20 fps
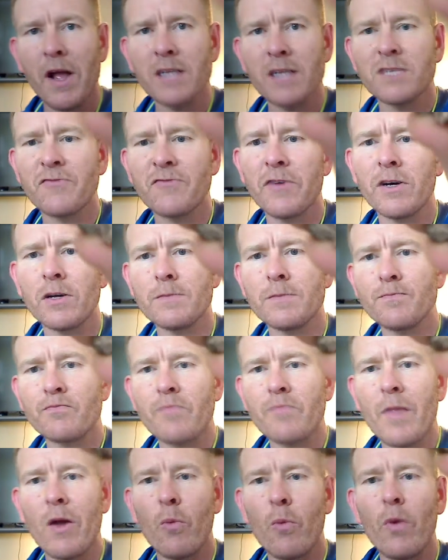it's filled
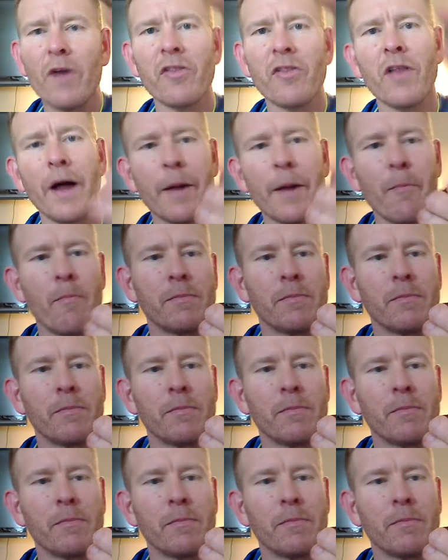with